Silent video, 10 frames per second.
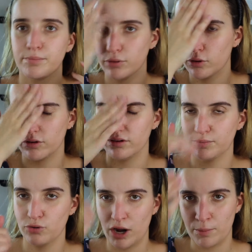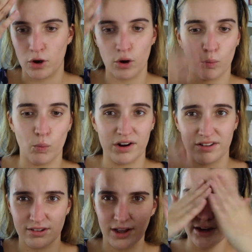put primer on one
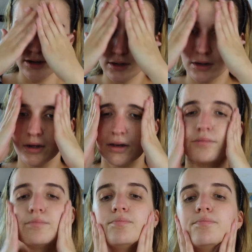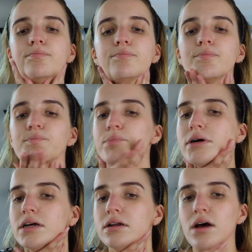side,
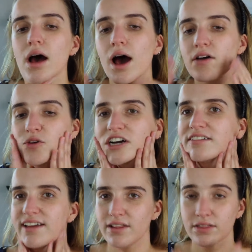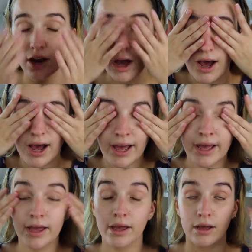but I worked out that
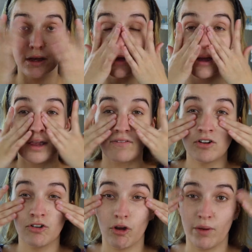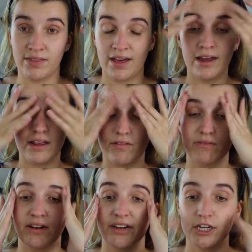even doing that, if a
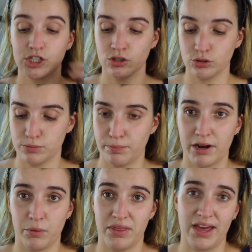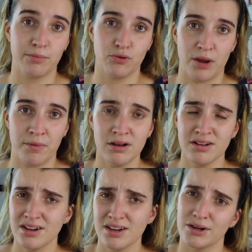foundation looks better without primer,
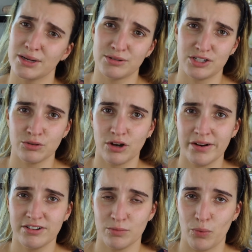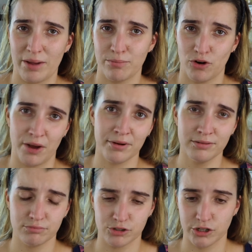I'm still going to wear
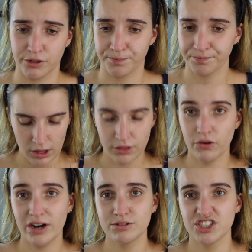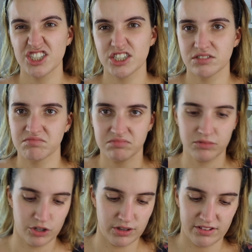primer, so thought I would just
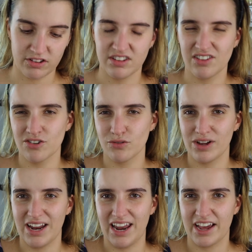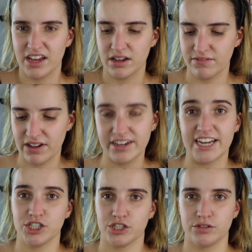do this because it's not really like a
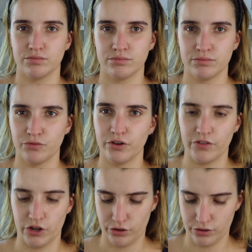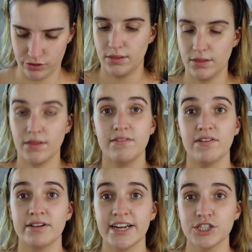foundation review. The
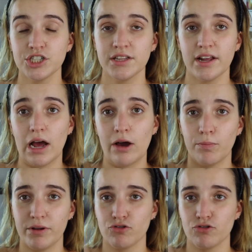foundation that I will be